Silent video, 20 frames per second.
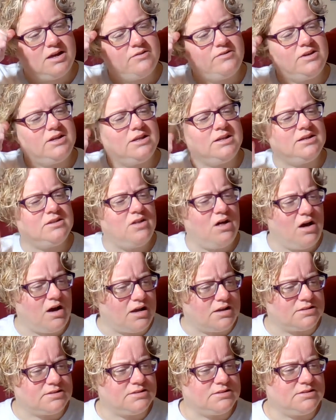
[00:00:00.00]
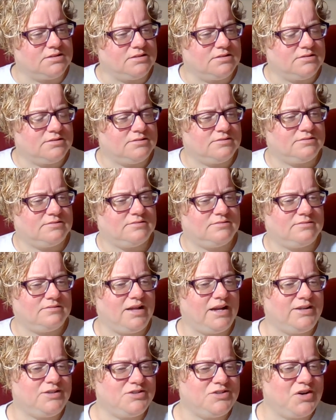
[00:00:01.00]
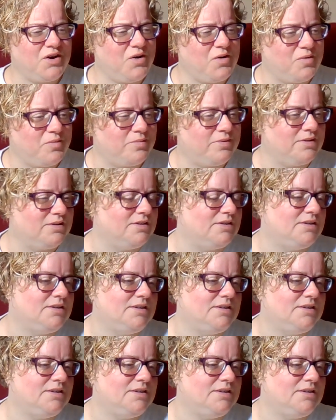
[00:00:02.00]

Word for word: of getting lost. Like Job,